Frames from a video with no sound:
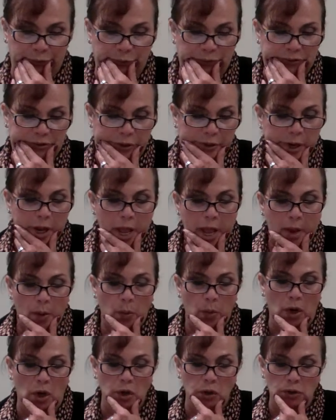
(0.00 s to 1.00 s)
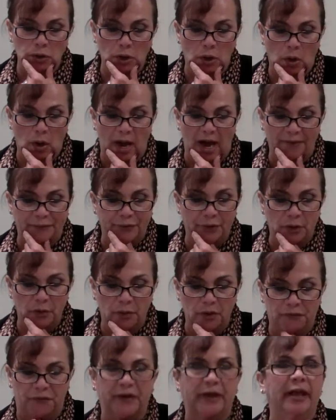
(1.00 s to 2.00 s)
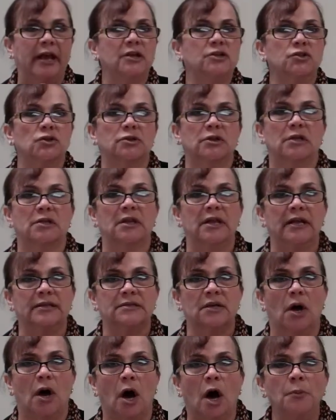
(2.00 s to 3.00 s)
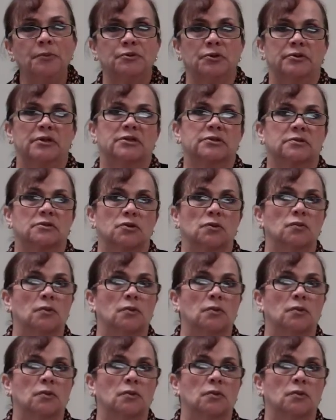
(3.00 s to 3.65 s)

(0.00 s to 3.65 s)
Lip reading: you, sir. Well, you know, after the modification, the next option is